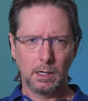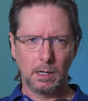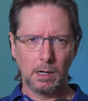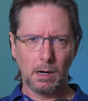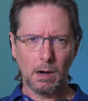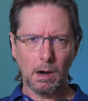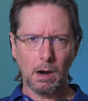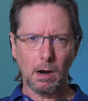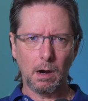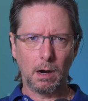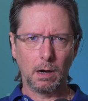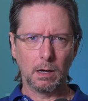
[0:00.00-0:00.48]

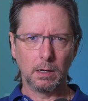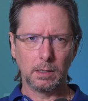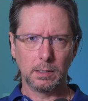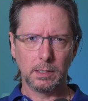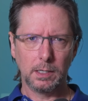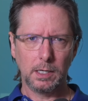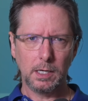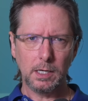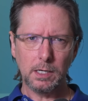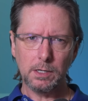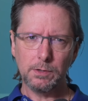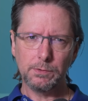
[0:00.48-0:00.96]
R.
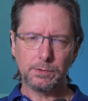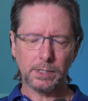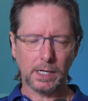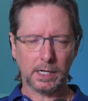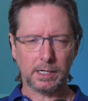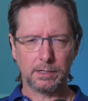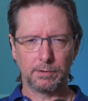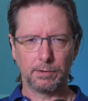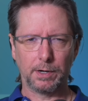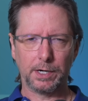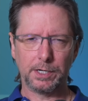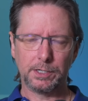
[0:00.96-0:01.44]
EU
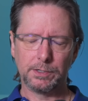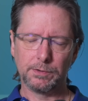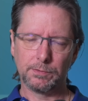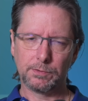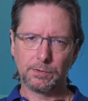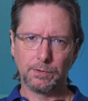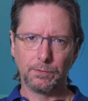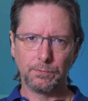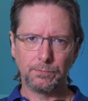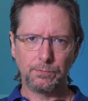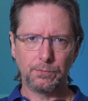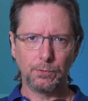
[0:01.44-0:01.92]
declaration of
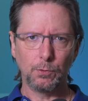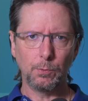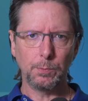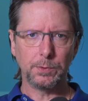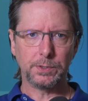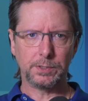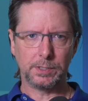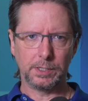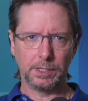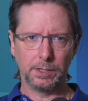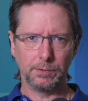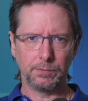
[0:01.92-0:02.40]

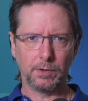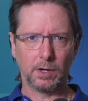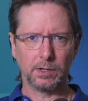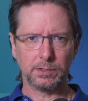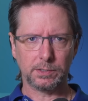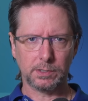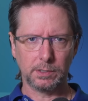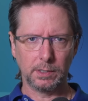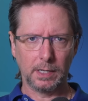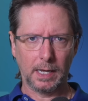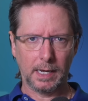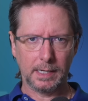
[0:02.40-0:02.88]
conformity of
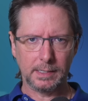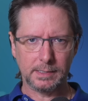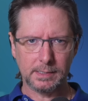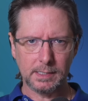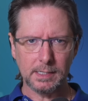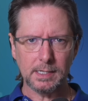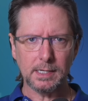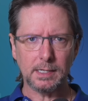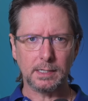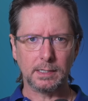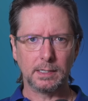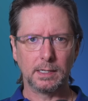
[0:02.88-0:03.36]
Article
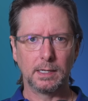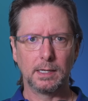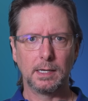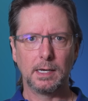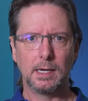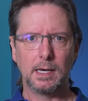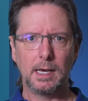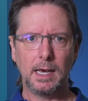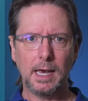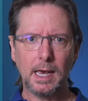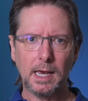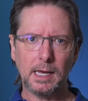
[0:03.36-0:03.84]
18.
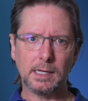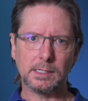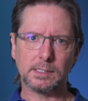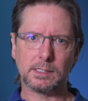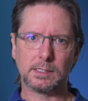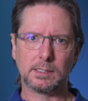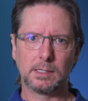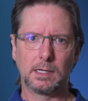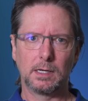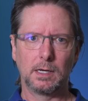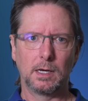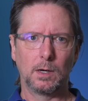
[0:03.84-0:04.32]

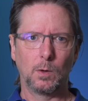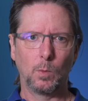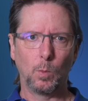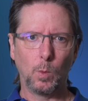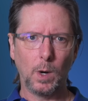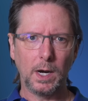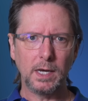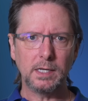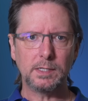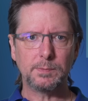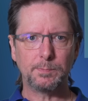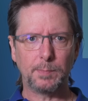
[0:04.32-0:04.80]
S.
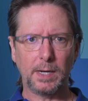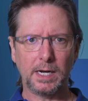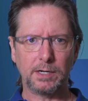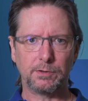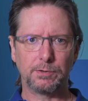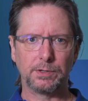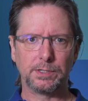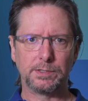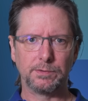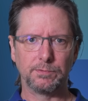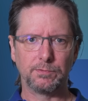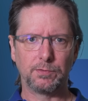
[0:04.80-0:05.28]
Waste
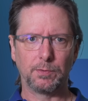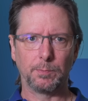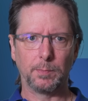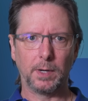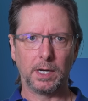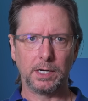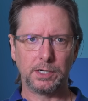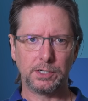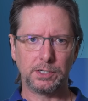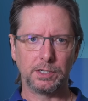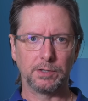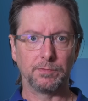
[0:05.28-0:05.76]
batteries
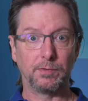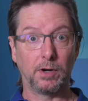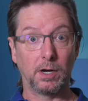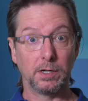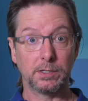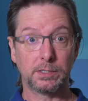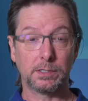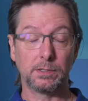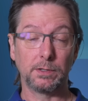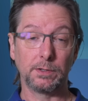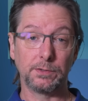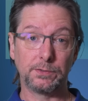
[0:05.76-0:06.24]
information of
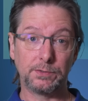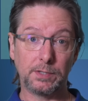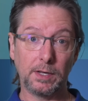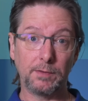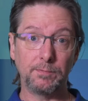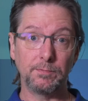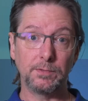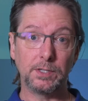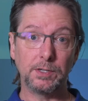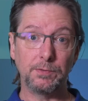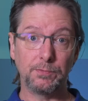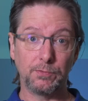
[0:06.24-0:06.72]
Article
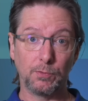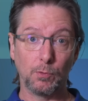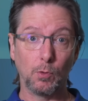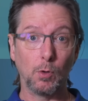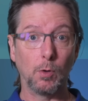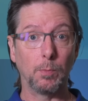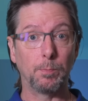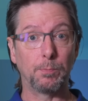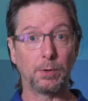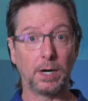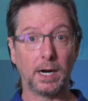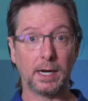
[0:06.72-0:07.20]

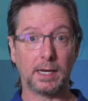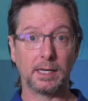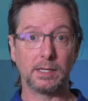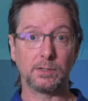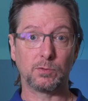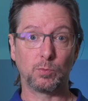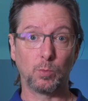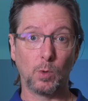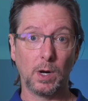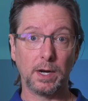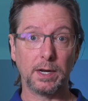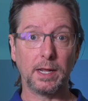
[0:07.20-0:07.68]
74
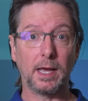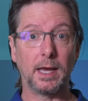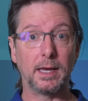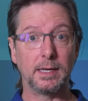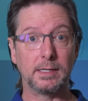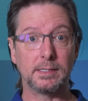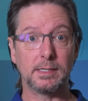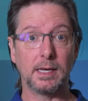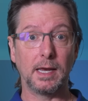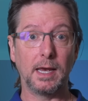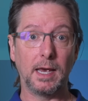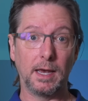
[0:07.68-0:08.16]
brackets 1A
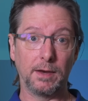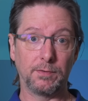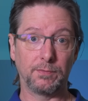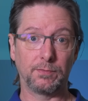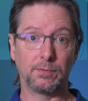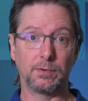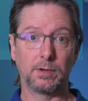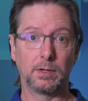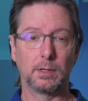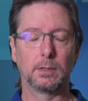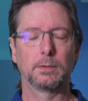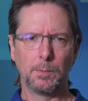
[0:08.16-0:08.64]
to
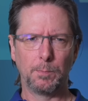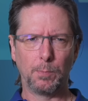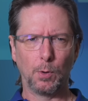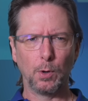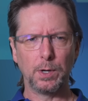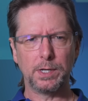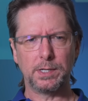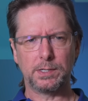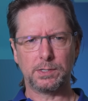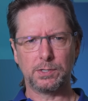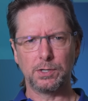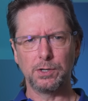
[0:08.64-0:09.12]
F.
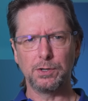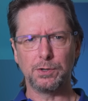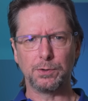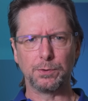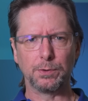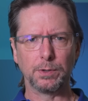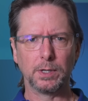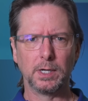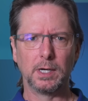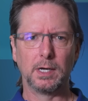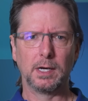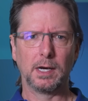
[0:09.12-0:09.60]
Point
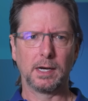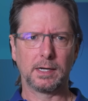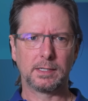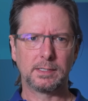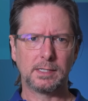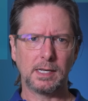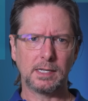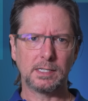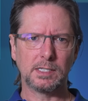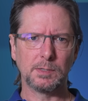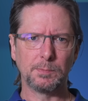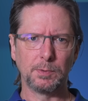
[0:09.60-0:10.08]
2.
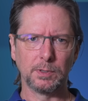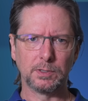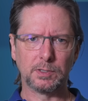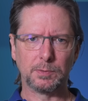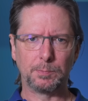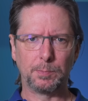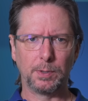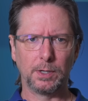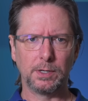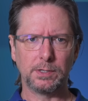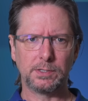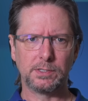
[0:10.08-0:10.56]
Accessible to
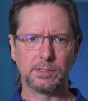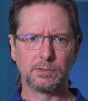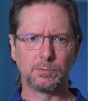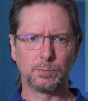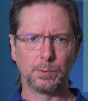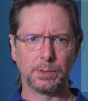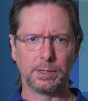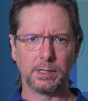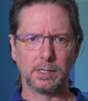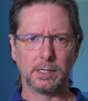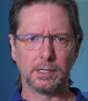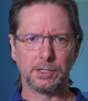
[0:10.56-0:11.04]
persons
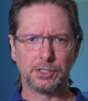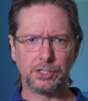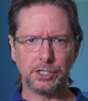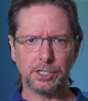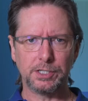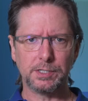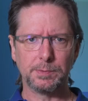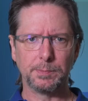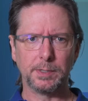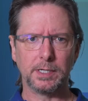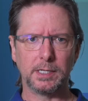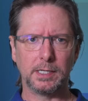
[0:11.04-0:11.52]
with a
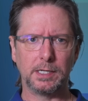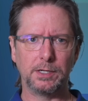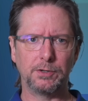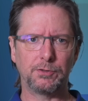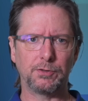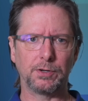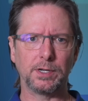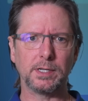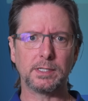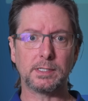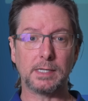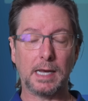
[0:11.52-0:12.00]
legitimate
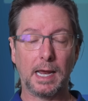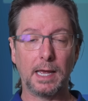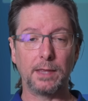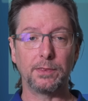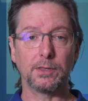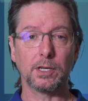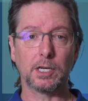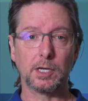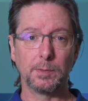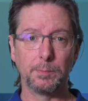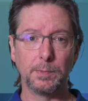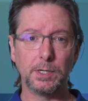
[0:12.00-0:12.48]
interest
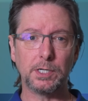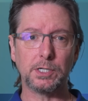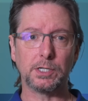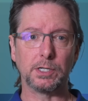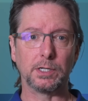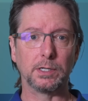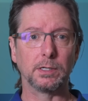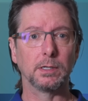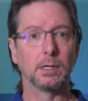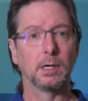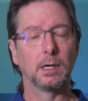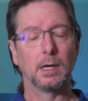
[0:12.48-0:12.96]
and the
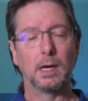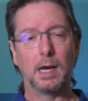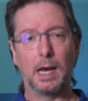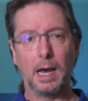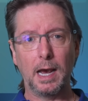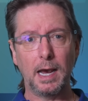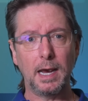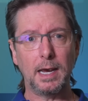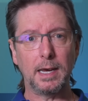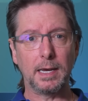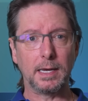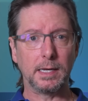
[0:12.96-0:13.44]
Commission.
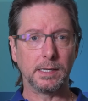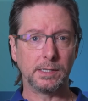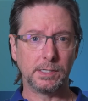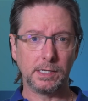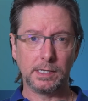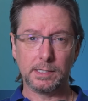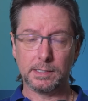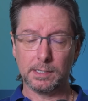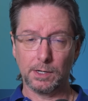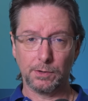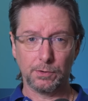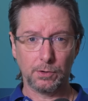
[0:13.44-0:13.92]
A.
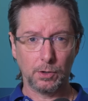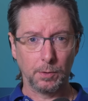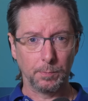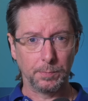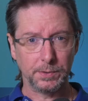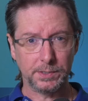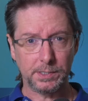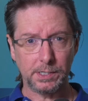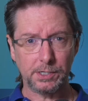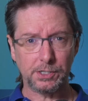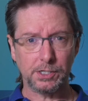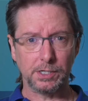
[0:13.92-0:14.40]
Detail
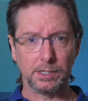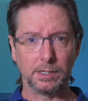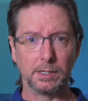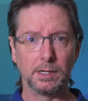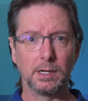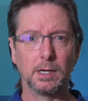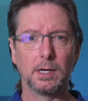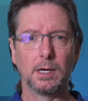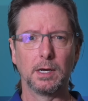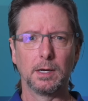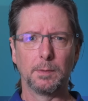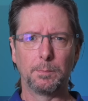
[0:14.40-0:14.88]
composition.
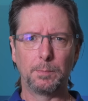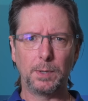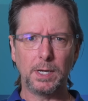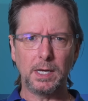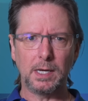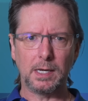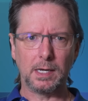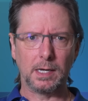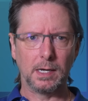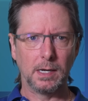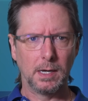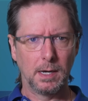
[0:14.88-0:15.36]

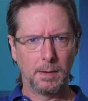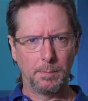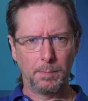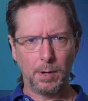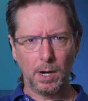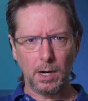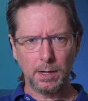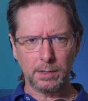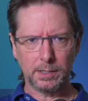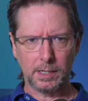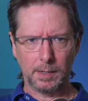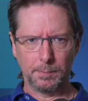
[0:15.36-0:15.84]
B.
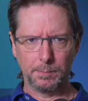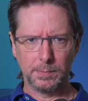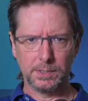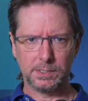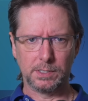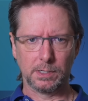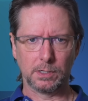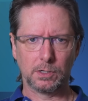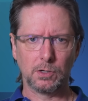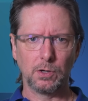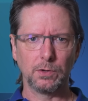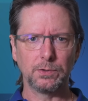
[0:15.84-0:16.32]
Part
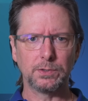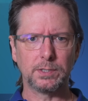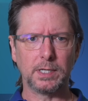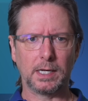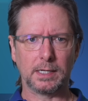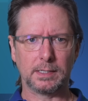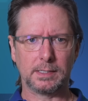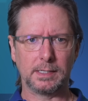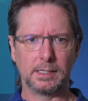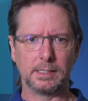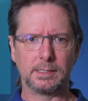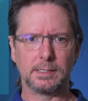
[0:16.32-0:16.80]
numbers and
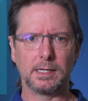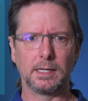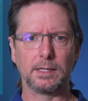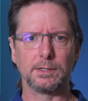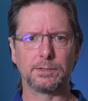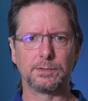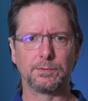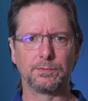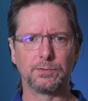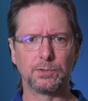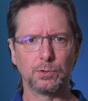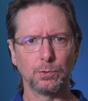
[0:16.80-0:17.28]
contact
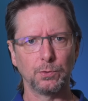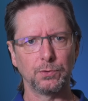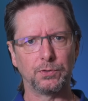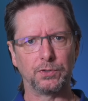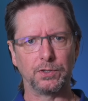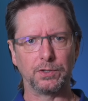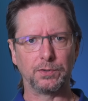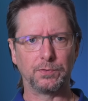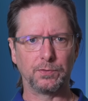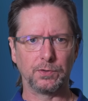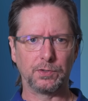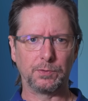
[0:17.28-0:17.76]
details of
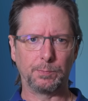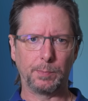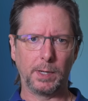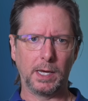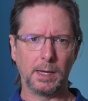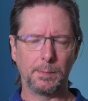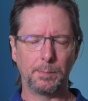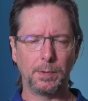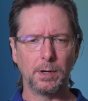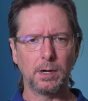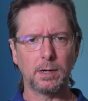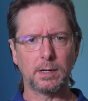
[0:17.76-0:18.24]
sources for
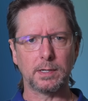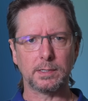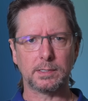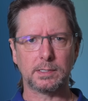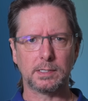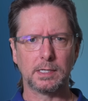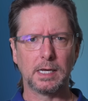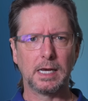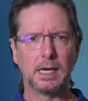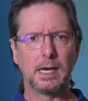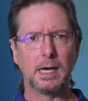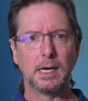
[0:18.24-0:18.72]
spare
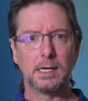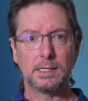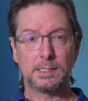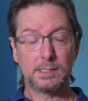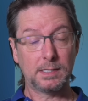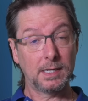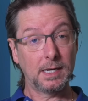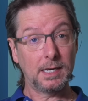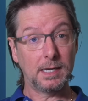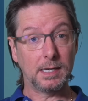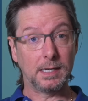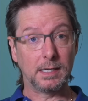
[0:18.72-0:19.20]
parts.
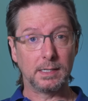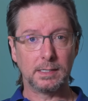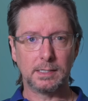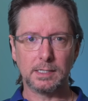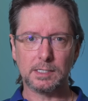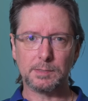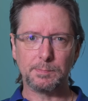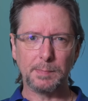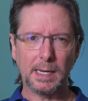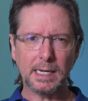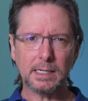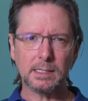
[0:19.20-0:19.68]
C.
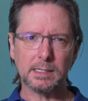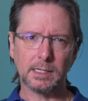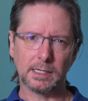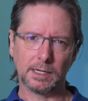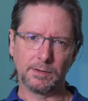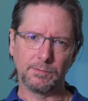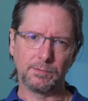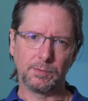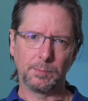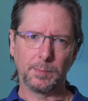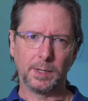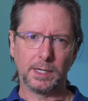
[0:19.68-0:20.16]
Dismantling
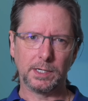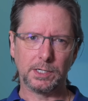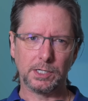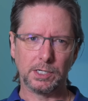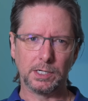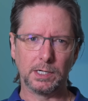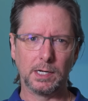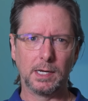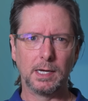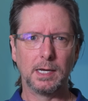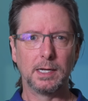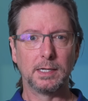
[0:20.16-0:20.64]

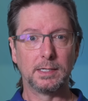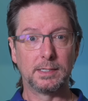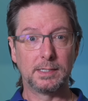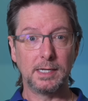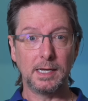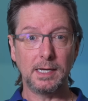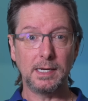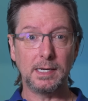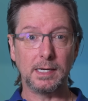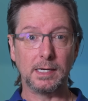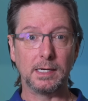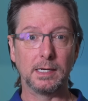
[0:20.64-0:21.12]
information.
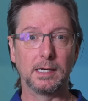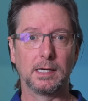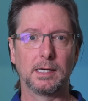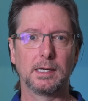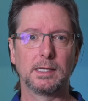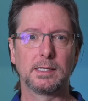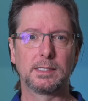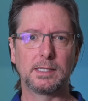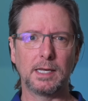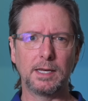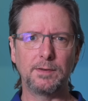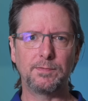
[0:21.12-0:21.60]
D.
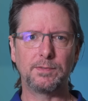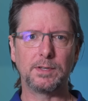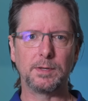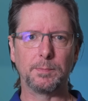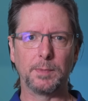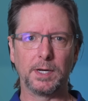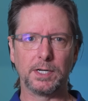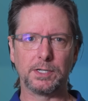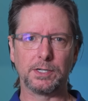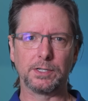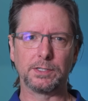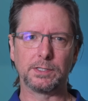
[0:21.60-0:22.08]
Safety
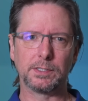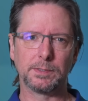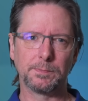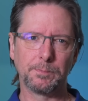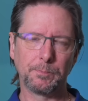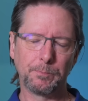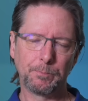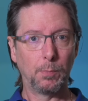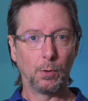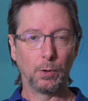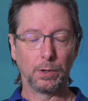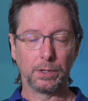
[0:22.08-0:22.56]
measures.
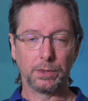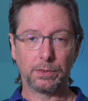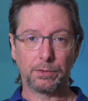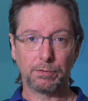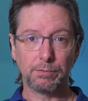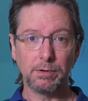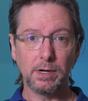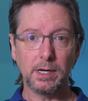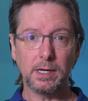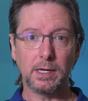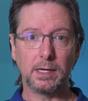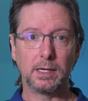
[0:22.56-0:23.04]
Point
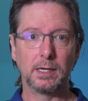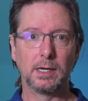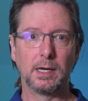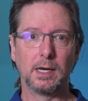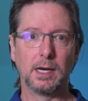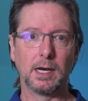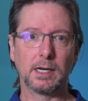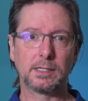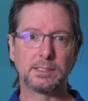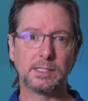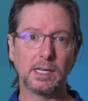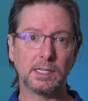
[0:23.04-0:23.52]
3.
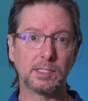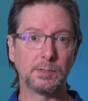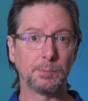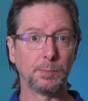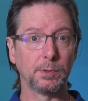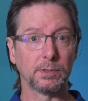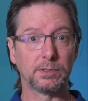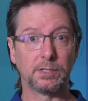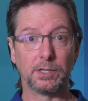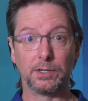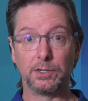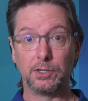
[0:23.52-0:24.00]

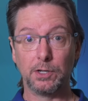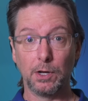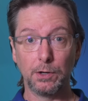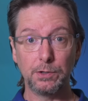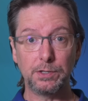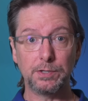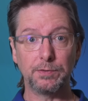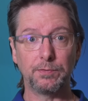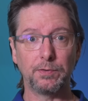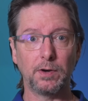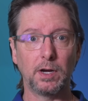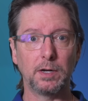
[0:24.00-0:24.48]
Accessible to
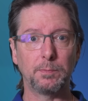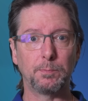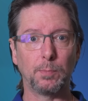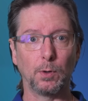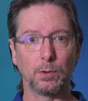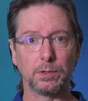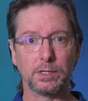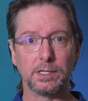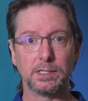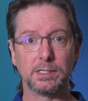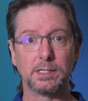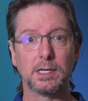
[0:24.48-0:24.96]
notified
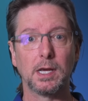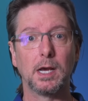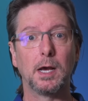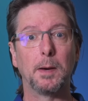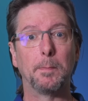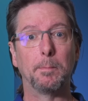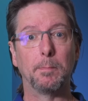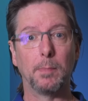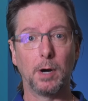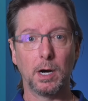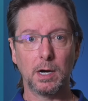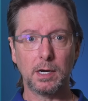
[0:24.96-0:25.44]
bodies,
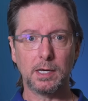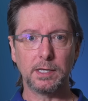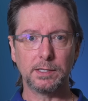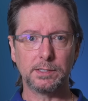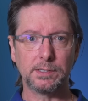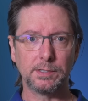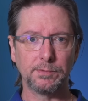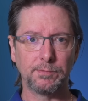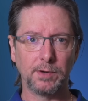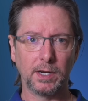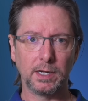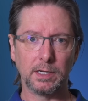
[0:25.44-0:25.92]
market
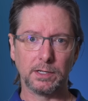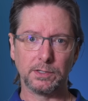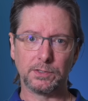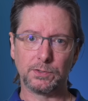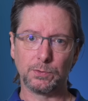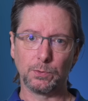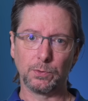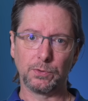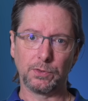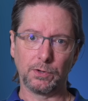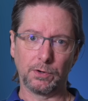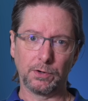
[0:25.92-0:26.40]
surveillance
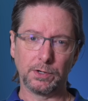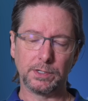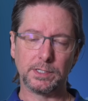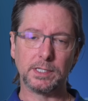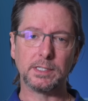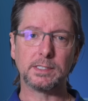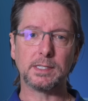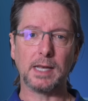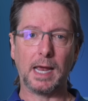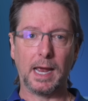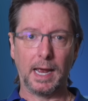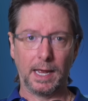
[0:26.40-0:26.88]

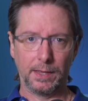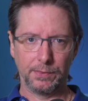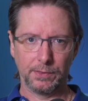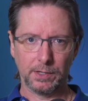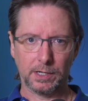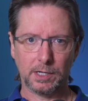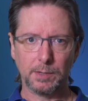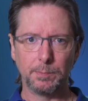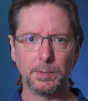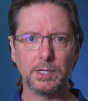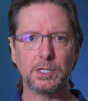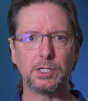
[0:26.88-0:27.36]
authorities and the
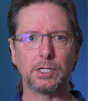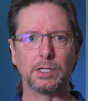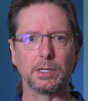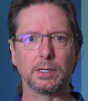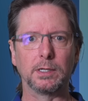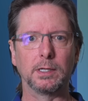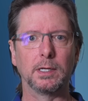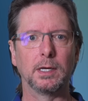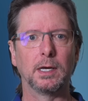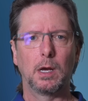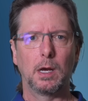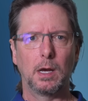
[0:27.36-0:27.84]

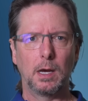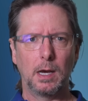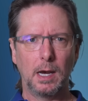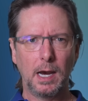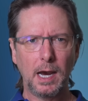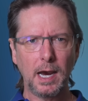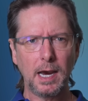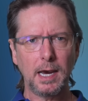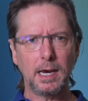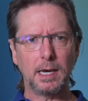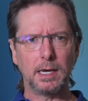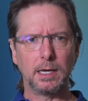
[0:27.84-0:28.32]
Commission.
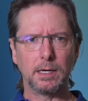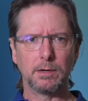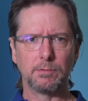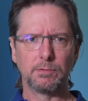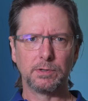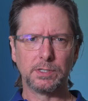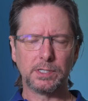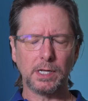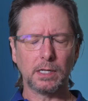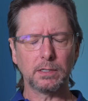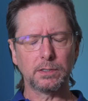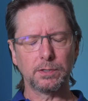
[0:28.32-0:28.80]
A.
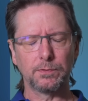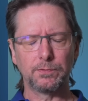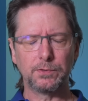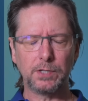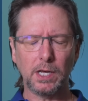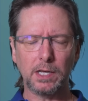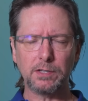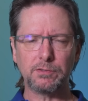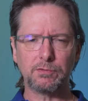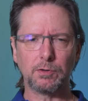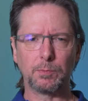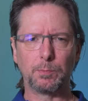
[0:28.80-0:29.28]
Result of
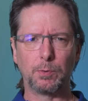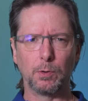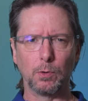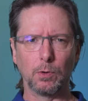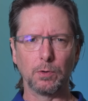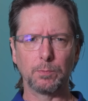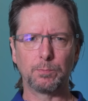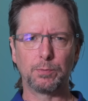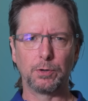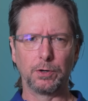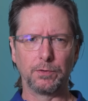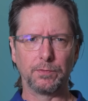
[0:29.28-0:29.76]
test
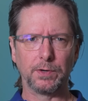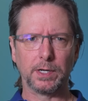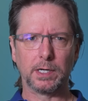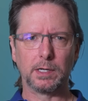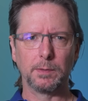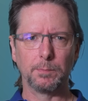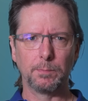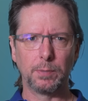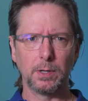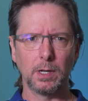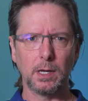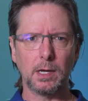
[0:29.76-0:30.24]
report proving
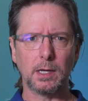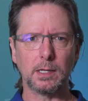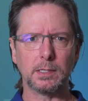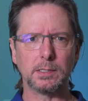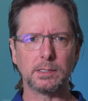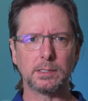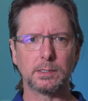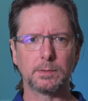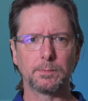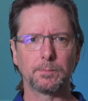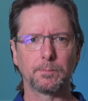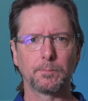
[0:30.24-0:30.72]

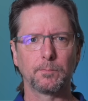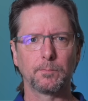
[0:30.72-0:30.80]
compliance.